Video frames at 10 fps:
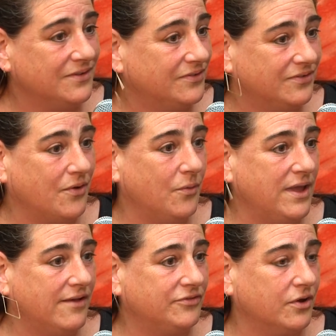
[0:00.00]
So
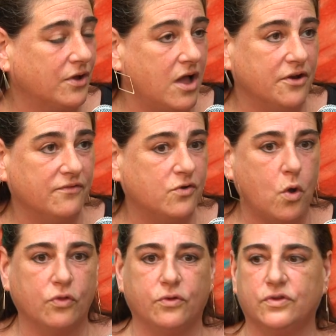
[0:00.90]
we have to kind of
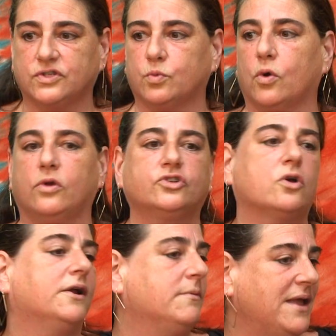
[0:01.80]
go through this world
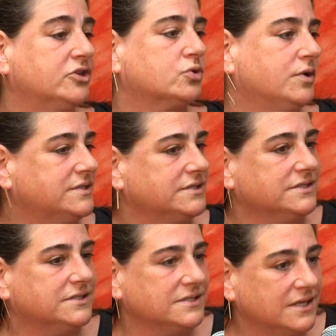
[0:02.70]
trying to make
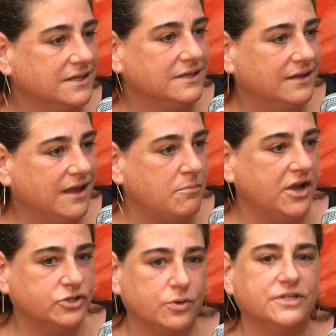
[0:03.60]
choices, and
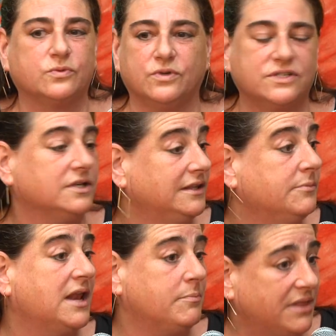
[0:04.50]
my choice was to
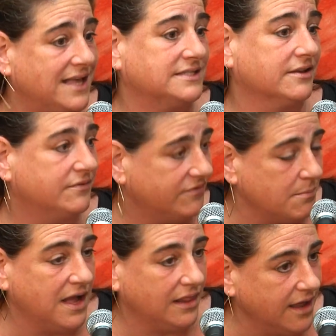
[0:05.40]
eliminate plastic
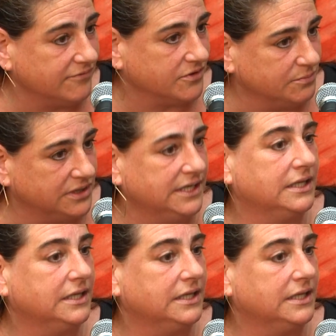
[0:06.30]
from my life. Oh, completely.